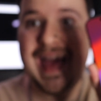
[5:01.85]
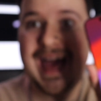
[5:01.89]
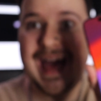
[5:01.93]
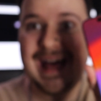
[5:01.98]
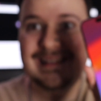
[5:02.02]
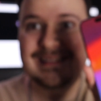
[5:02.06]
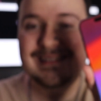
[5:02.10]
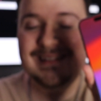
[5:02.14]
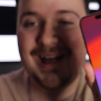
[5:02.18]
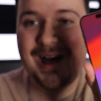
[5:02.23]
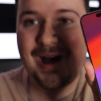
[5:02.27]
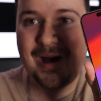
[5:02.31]

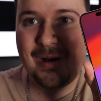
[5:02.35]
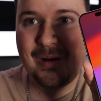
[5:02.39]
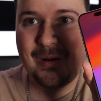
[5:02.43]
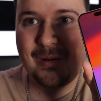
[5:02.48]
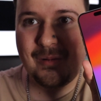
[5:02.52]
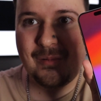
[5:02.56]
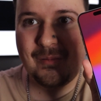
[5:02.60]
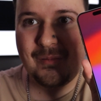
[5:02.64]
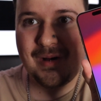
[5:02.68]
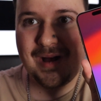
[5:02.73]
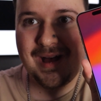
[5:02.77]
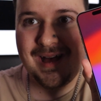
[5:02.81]

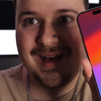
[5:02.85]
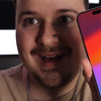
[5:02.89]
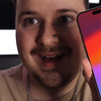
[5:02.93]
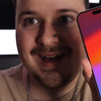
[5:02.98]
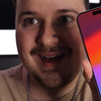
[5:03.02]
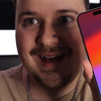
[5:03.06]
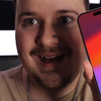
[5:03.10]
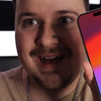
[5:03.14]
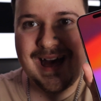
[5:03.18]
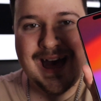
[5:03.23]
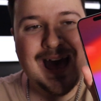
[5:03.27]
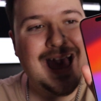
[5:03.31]
hello!
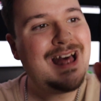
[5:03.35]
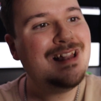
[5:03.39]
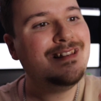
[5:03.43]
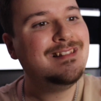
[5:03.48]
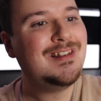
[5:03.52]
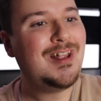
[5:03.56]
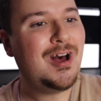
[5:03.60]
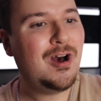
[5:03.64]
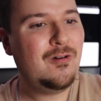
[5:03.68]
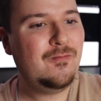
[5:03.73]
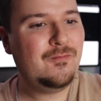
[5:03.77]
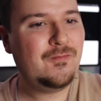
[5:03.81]

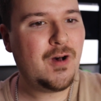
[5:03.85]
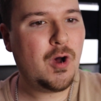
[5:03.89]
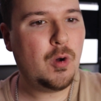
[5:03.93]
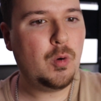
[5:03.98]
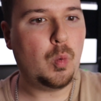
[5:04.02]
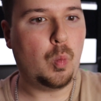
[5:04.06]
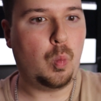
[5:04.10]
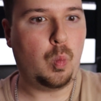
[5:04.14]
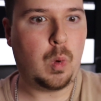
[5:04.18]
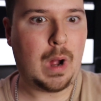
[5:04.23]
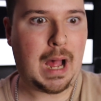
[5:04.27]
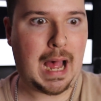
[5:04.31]
hello
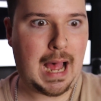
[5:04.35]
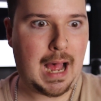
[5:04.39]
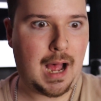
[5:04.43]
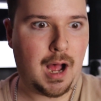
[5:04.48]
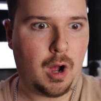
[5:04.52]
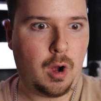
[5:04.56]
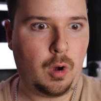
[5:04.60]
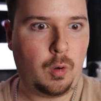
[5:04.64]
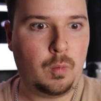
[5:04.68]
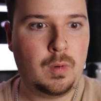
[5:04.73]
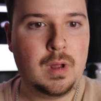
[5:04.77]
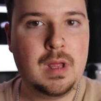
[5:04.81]
phone.
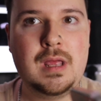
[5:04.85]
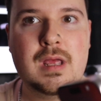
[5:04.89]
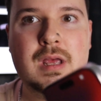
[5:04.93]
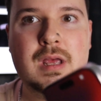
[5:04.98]
Wow.